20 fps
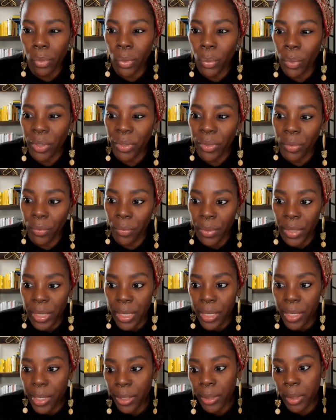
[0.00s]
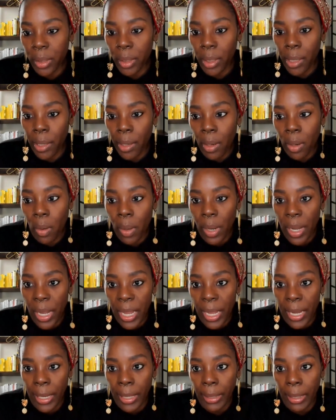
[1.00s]
or 3 years ago,
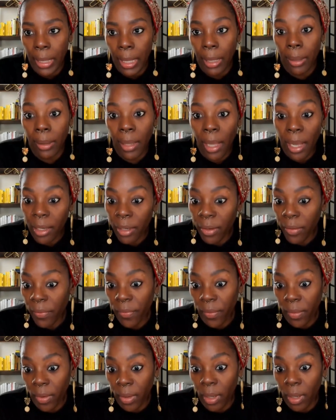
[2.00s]
and a lot of